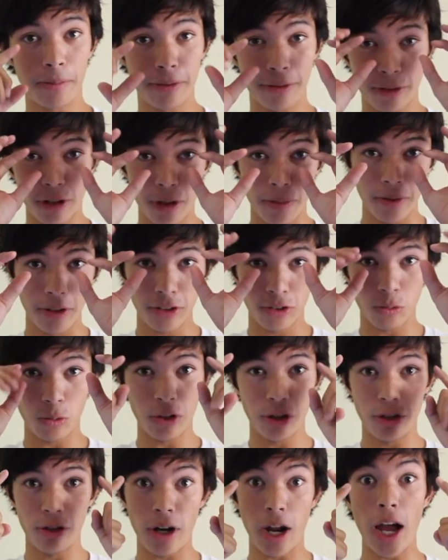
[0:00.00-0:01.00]
performance
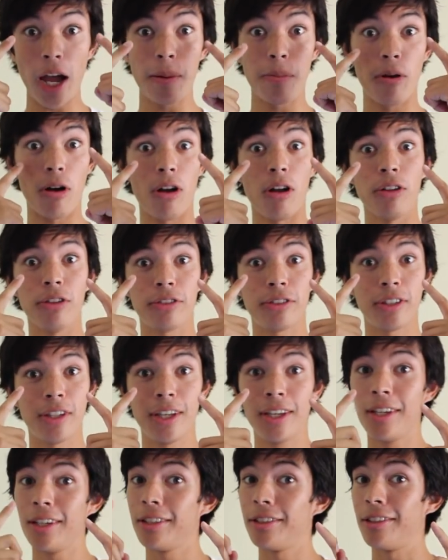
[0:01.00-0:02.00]
with your eyeballs
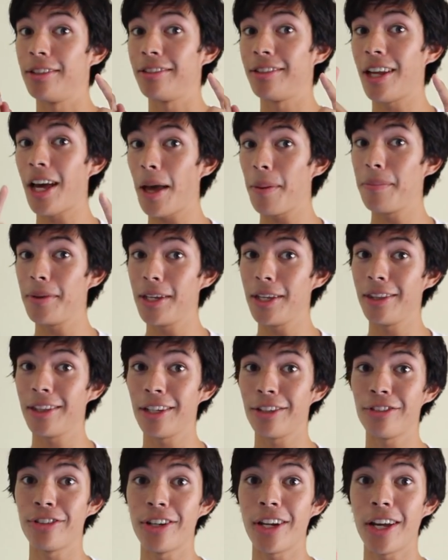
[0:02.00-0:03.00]
does not mean
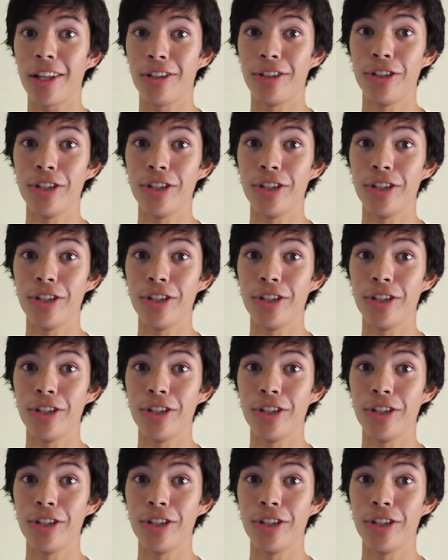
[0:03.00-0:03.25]
that you're not